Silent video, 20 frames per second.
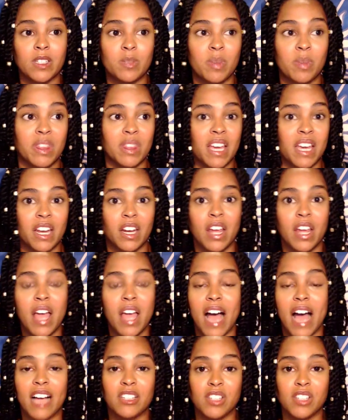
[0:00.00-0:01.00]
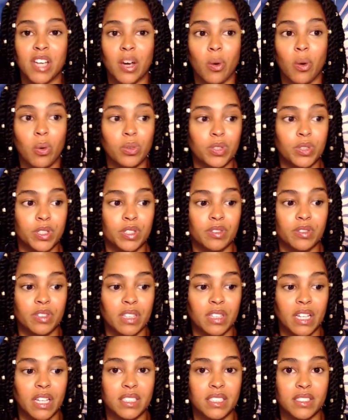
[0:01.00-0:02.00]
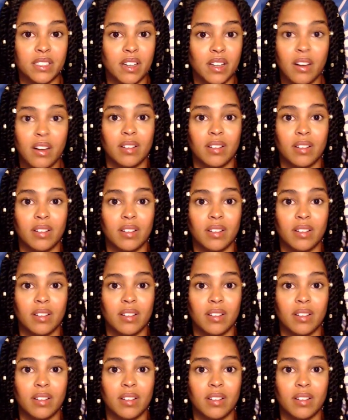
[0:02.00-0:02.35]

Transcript: but then as you get older, you realize, no,